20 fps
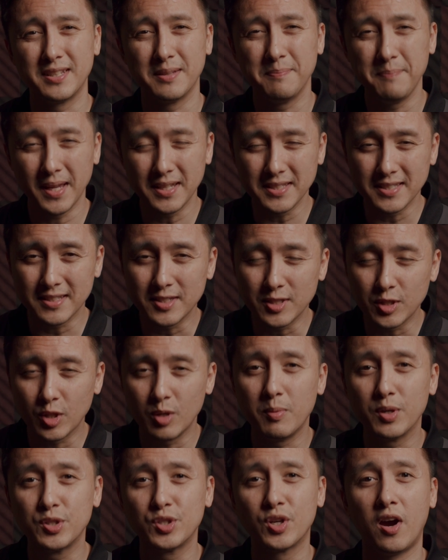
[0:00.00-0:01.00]
it makes it
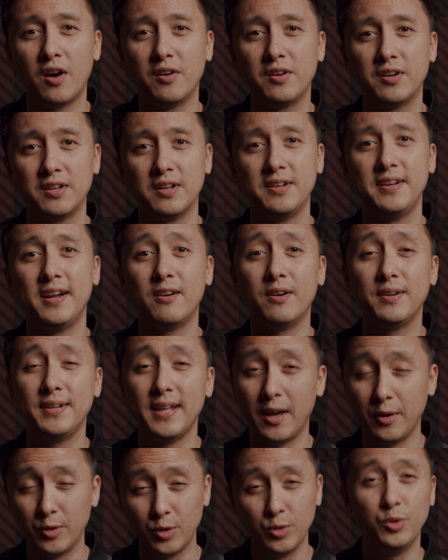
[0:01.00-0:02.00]
so much harder to narrow
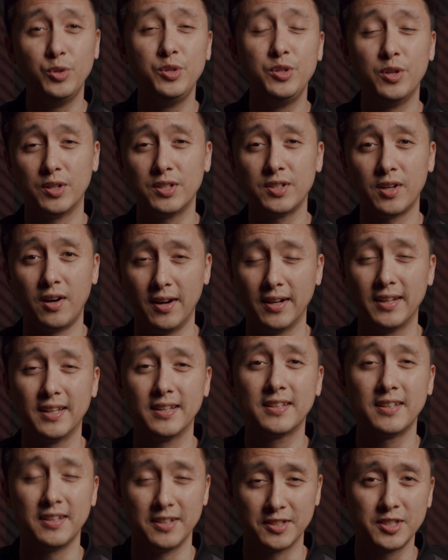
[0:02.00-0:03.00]
down who your
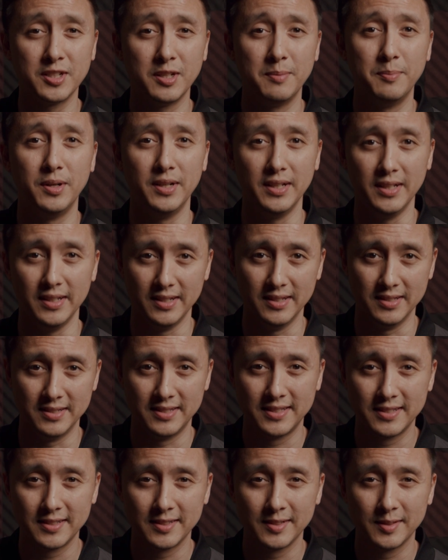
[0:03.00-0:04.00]
target customer is.